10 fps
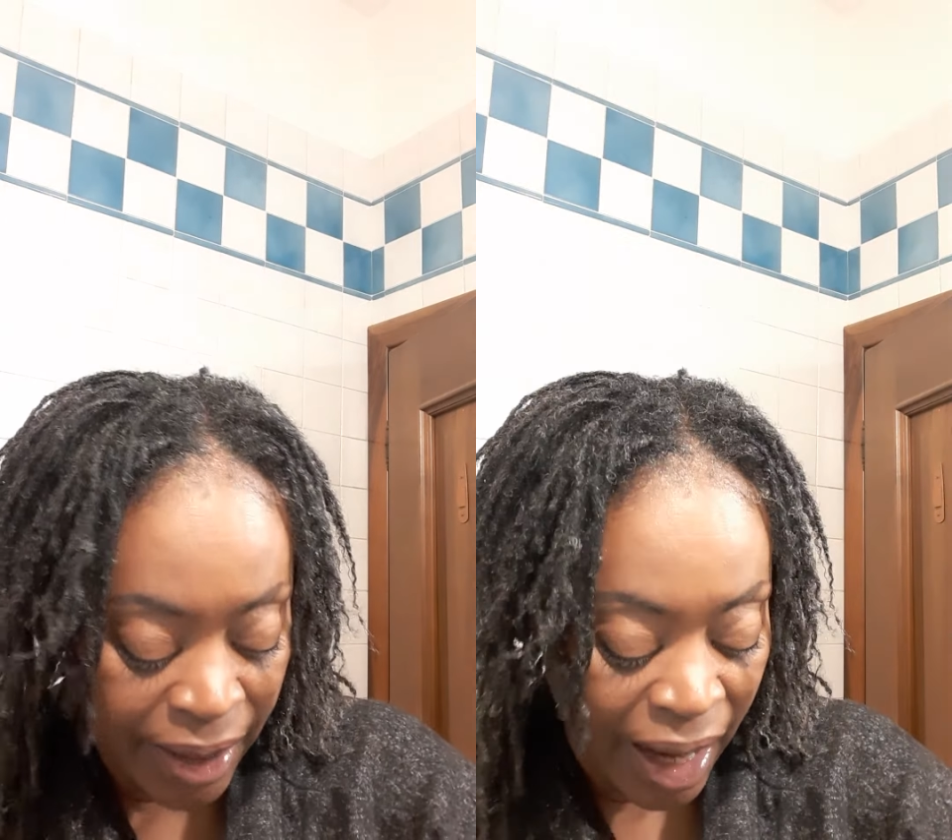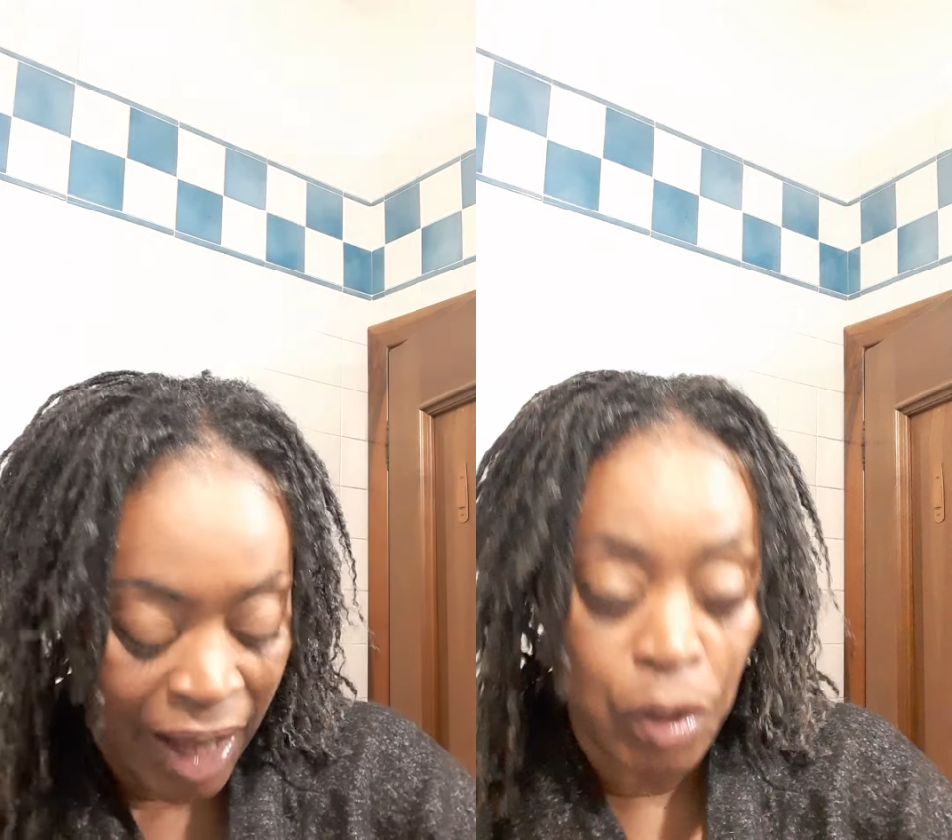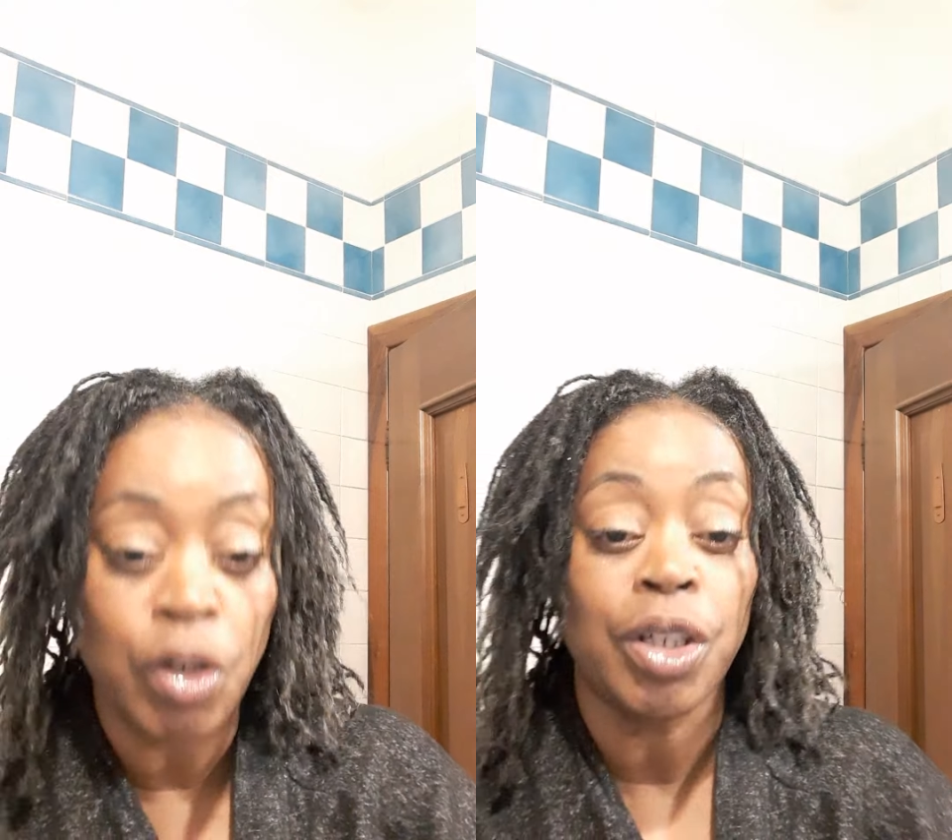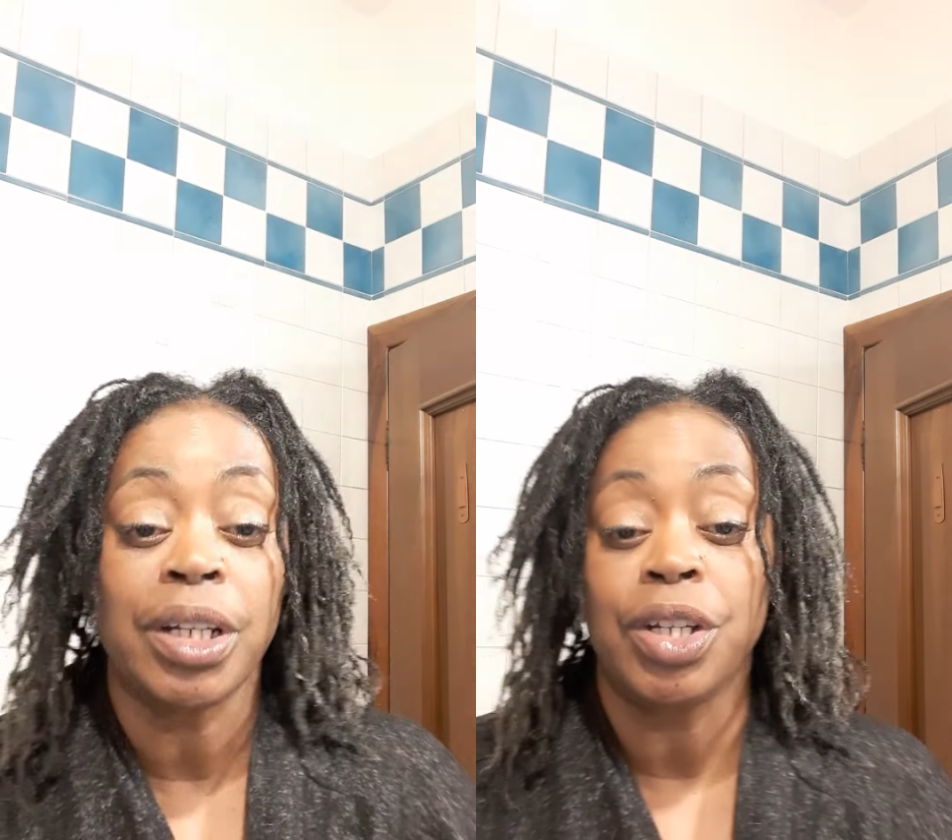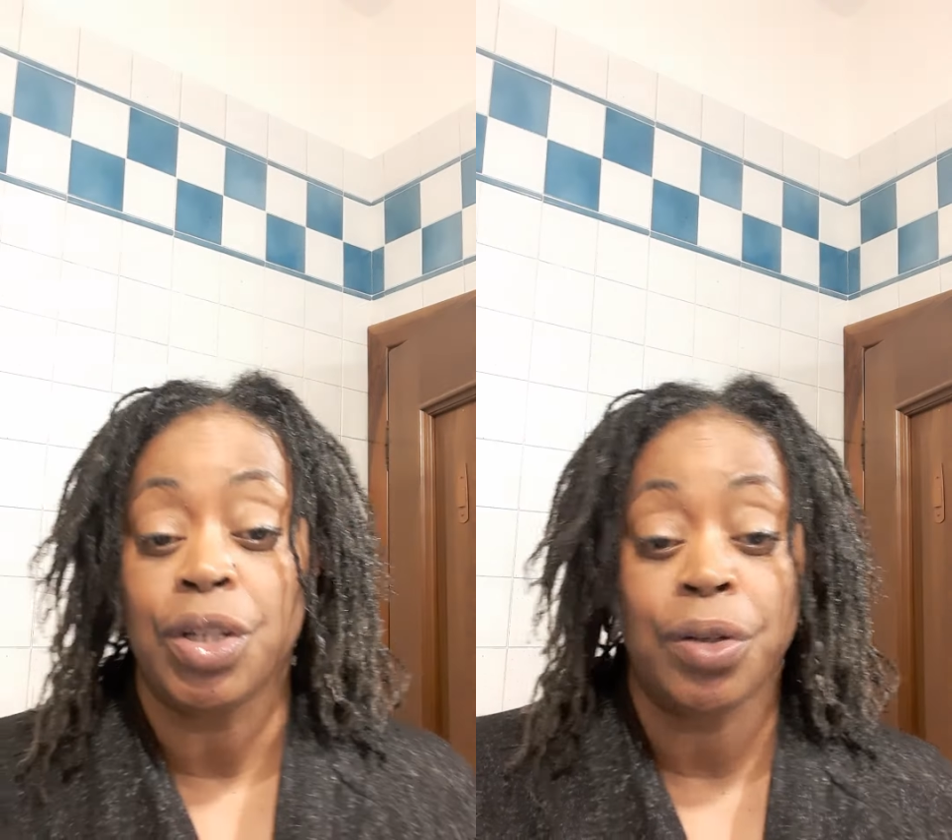that I
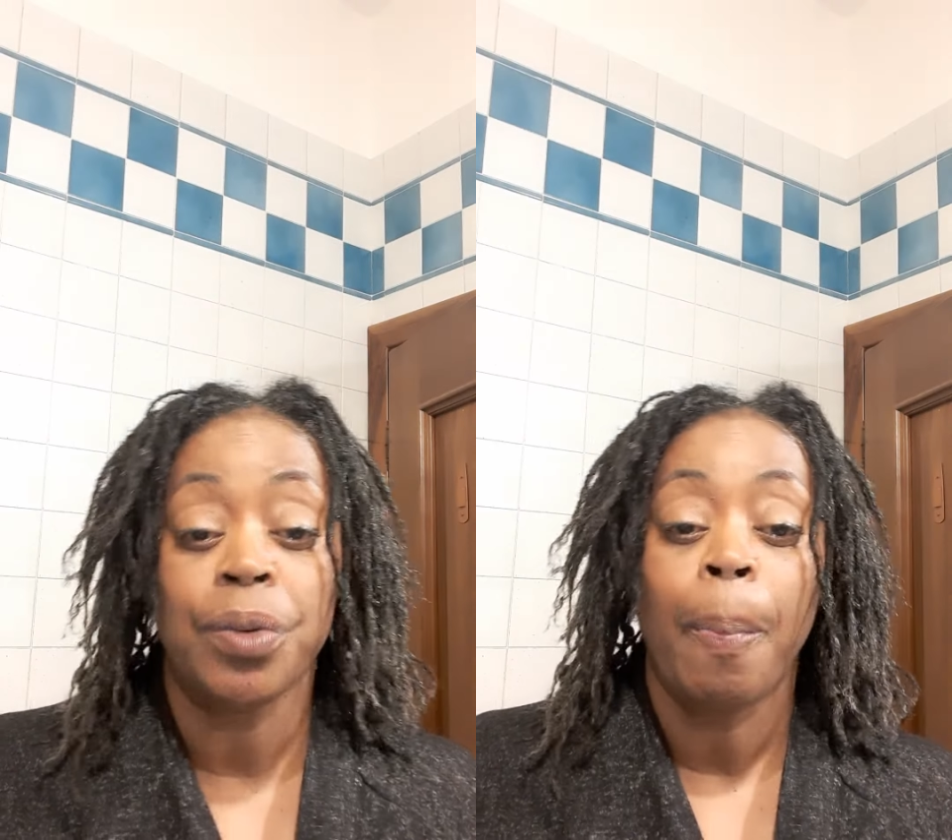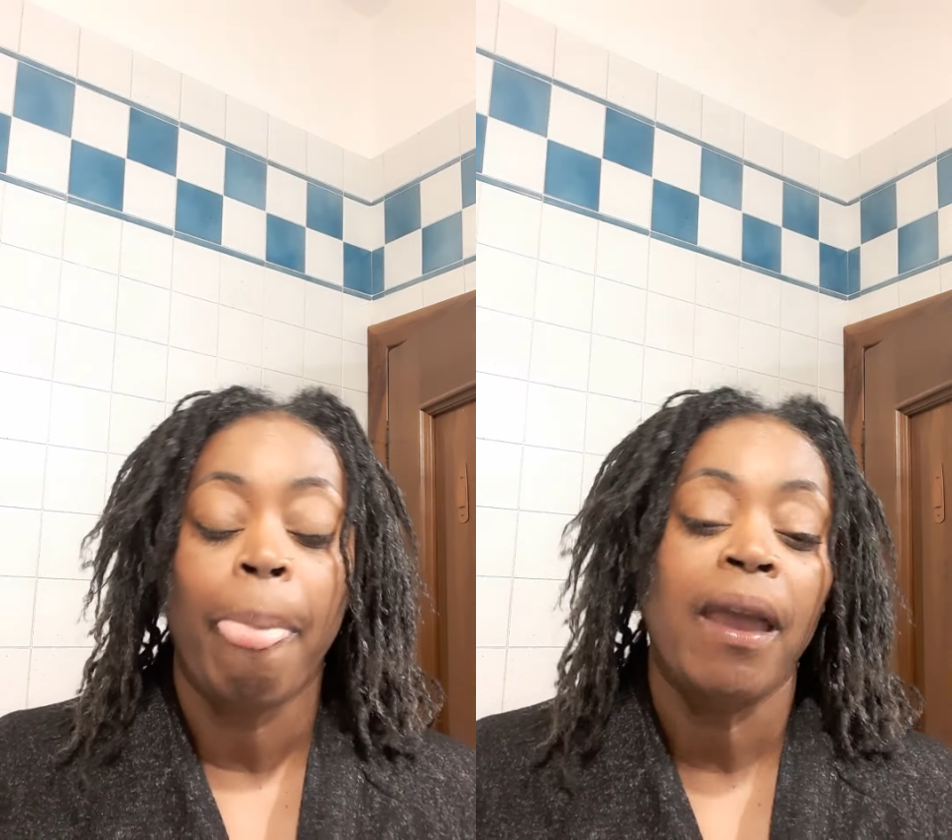usually do